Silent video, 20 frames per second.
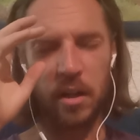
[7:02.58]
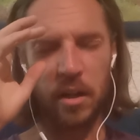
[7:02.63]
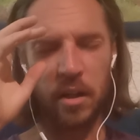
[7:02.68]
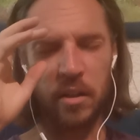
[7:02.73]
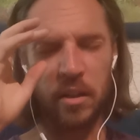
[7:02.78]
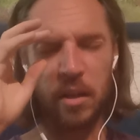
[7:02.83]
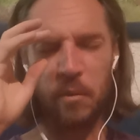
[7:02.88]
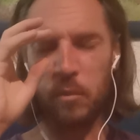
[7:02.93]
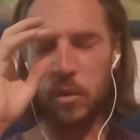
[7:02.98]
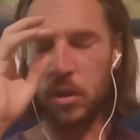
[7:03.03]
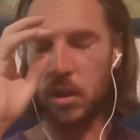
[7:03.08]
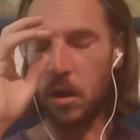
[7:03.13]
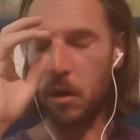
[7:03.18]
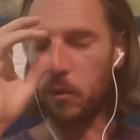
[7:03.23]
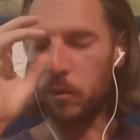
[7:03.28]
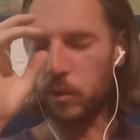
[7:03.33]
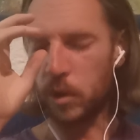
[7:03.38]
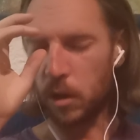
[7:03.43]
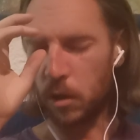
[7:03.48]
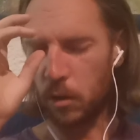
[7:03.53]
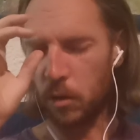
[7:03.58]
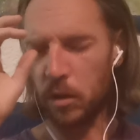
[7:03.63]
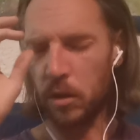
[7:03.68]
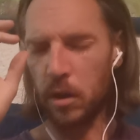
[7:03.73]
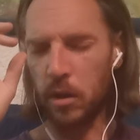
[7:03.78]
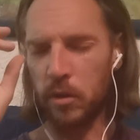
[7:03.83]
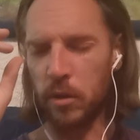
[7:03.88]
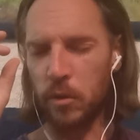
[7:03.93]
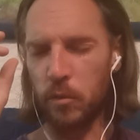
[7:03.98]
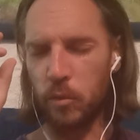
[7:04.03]
And then we go and go, I'm
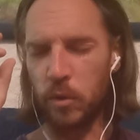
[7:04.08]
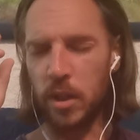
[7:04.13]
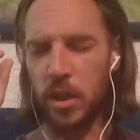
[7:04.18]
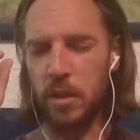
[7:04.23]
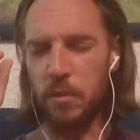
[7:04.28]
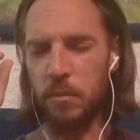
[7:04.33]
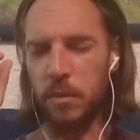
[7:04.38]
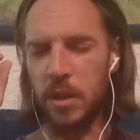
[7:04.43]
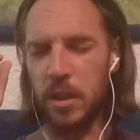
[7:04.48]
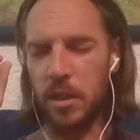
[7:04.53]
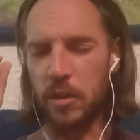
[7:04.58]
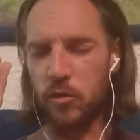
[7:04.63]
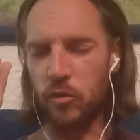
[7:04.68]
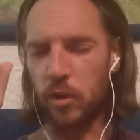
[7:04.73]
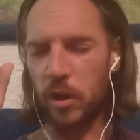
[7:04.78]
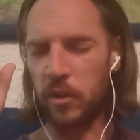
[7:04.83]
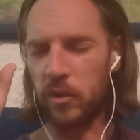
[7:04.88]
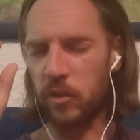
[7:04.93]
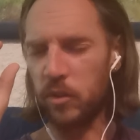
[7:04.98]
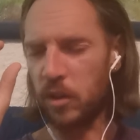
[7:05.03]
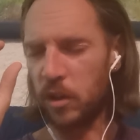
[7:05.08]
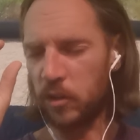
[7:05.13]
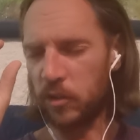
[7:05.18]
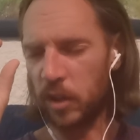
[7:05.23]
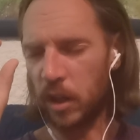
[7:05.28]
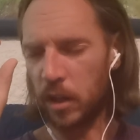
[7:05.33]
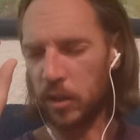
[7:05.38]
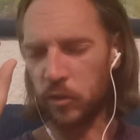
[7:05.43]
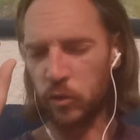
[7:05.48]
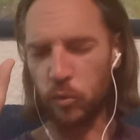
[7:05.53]
going to read me interesting, and
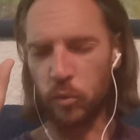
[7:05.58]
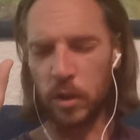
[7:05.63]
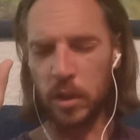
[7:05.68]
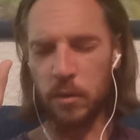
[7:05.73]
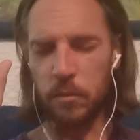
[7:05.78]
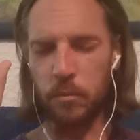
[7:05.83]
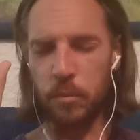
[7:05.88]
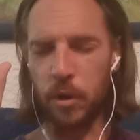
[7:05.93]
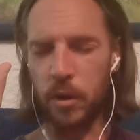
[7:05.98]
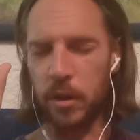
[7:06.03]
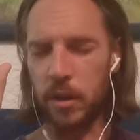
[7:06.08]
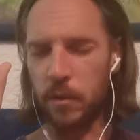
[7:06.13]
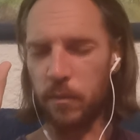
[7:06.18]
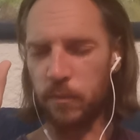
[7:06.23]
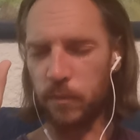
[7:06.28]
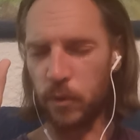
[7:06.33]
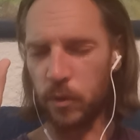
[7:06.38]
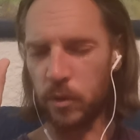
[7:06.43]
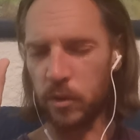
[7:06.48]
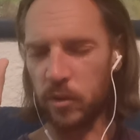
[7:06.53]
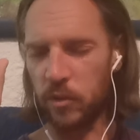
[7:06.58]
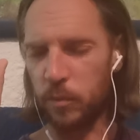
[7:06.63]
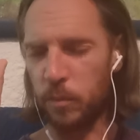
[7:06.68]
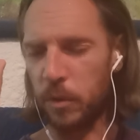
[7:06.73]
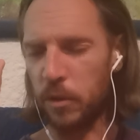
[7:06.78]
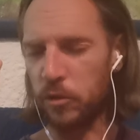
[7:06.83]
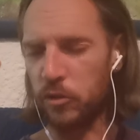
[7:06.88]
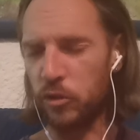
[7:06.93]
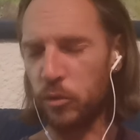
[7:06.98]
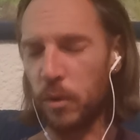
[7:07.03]
it's written by a fucking
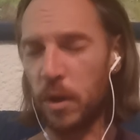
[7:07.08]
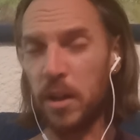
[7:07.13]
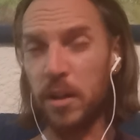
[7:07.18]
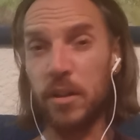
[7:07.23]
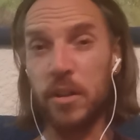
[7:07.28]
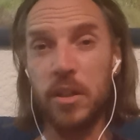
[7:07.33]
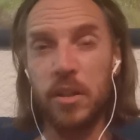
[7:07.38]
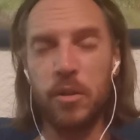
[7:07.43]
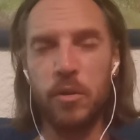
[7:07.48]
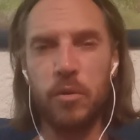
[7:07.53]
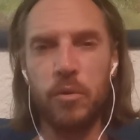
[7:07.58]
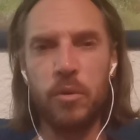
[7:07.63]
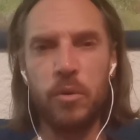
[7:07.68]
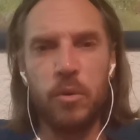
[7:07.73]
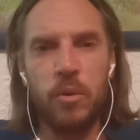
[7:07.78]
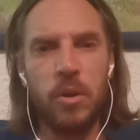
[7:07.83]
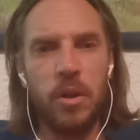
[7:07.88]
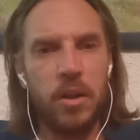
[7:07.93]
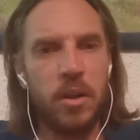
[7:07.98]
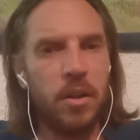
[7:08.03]
spirituality guru.